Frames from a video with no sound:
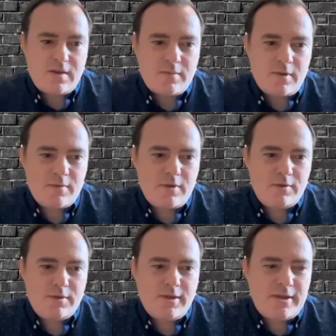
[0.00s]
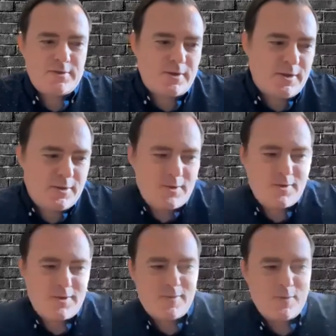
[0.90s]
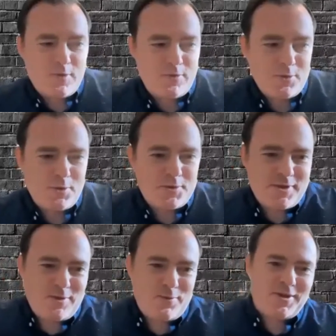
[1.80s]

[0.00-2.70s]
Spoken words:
I'm guilty of that. So I need to go look at my portfolio because I don't